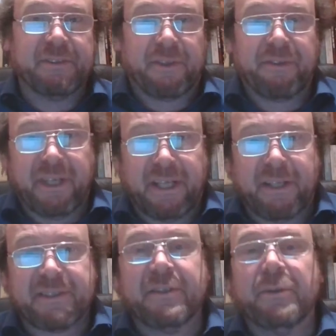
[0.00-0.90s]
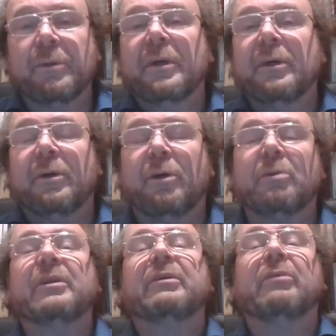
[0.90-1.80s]
not there. So
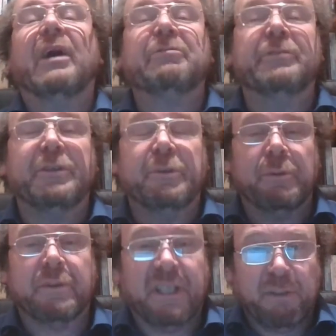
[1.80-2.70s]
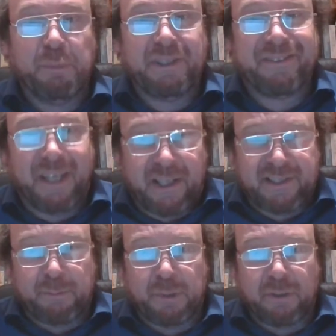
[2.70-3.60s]
only revenue can be
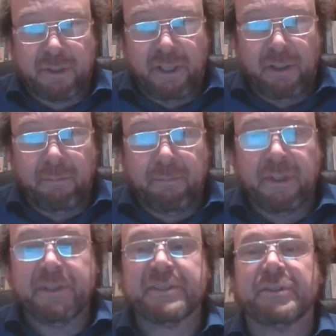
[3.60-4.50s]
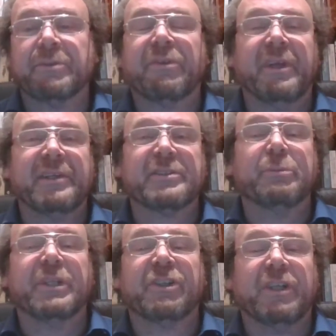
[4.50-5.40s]
taxable. Okay, so things
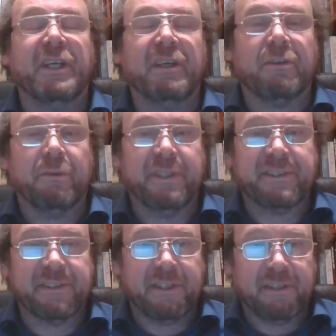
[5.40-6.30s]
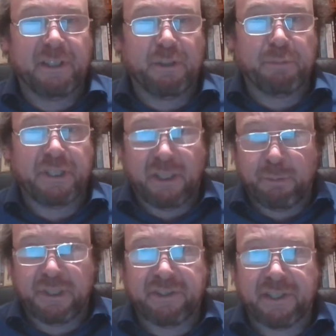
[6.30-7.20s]
which increase the income can
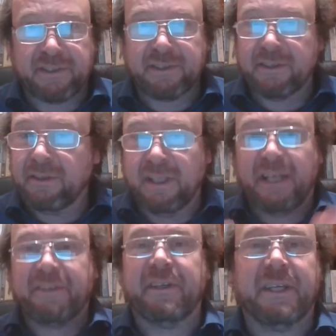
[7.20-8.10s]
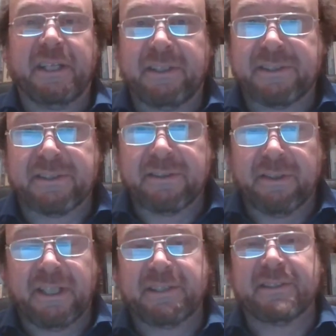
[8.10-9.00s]
be taxed. Nothing else.
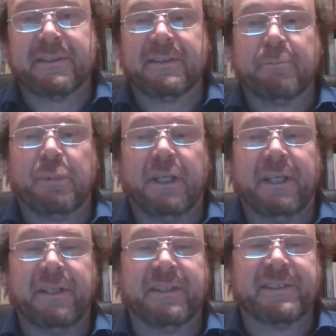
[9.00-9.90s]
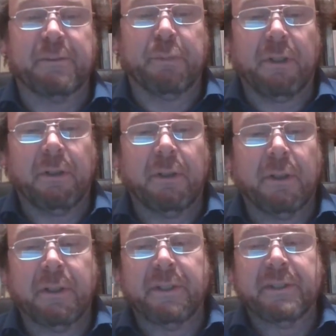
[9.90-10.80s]
That's plain and simple.
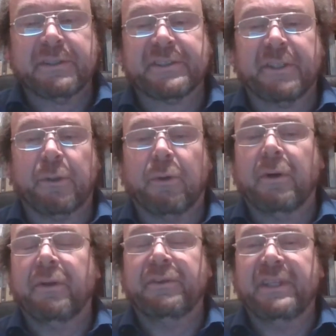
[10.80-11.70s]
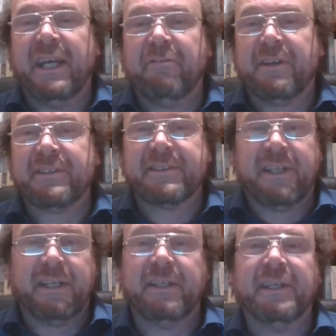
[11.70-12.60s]
So never
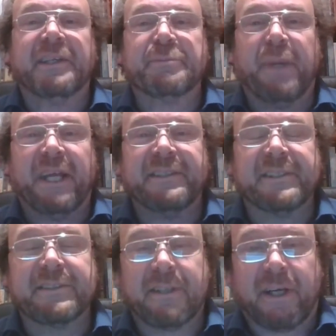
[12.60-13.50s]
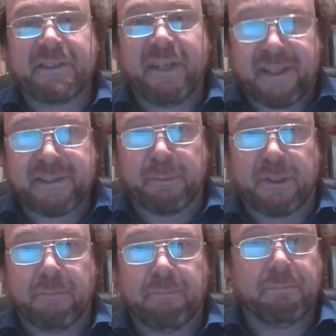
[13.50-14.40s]
say expenses are
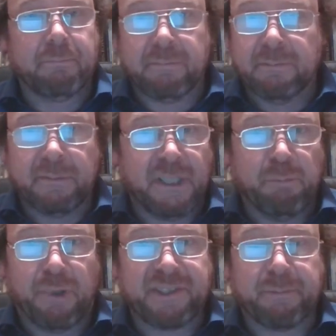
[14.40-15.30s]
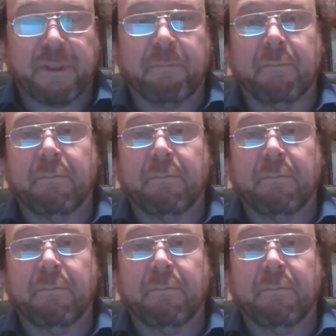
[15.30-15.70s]
taxable. Impossible.